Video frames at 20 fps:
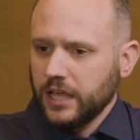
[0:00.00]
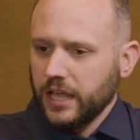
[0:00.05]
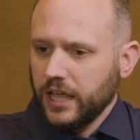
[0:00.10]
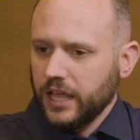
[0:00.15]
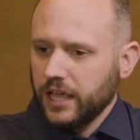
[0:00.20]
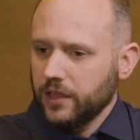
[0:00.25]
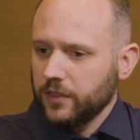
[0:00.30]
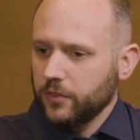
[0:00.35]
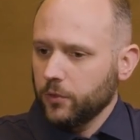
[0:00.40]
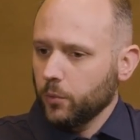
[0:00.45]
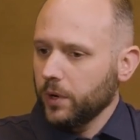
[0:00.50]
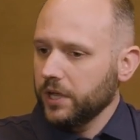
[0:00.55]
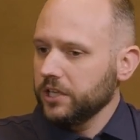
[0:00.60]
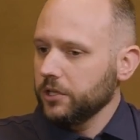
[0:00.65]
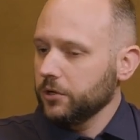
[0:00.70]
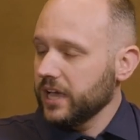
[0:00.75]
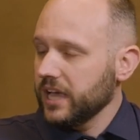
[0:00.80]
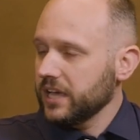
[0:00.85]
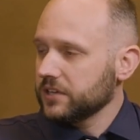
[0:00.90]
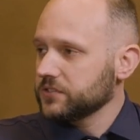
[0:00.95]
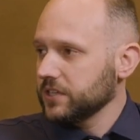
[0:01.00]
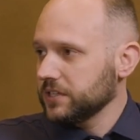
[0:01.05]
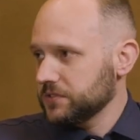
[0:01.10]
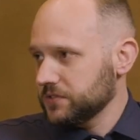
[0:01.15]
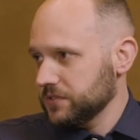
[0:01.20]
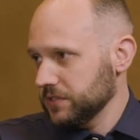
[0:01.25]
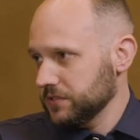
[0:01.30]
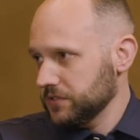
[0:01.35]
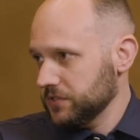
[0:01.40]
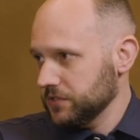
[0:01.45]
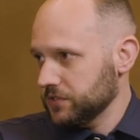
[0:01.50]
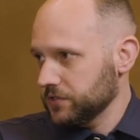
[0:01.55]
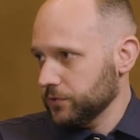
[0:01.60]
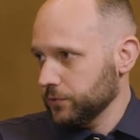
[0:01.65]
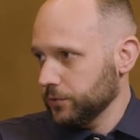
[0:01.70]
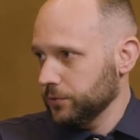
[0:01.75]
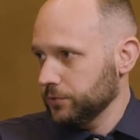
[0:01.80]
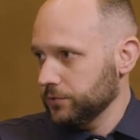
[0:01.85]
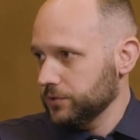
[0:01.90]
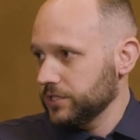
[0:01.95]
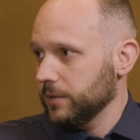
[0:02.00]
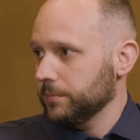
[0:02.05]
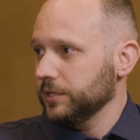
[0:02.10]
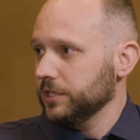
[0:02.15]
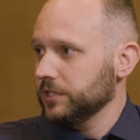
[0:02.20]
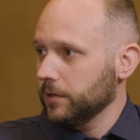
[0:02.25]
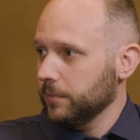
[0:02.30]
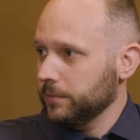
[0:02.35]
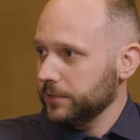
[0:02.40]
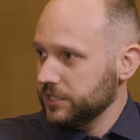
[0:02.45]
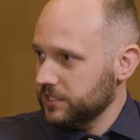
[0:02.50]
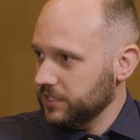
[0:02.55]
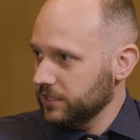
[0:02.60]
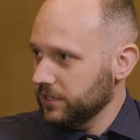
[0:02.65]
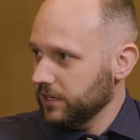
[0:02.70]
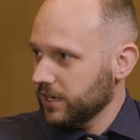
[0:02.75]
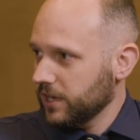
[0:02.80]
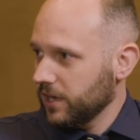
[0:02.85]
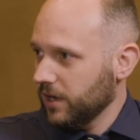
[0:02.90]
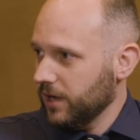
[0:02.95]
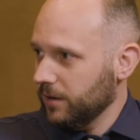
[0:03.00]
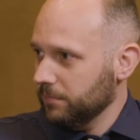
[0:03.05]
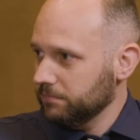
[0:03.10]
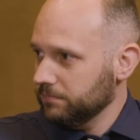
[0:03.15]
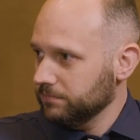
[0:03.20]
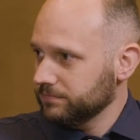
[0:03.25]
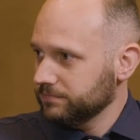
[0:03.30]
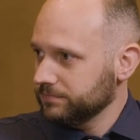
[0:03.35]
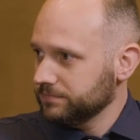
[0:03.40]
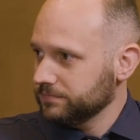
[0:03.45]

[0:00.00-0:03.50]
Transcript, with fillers: And the way you access this is through WWT.com.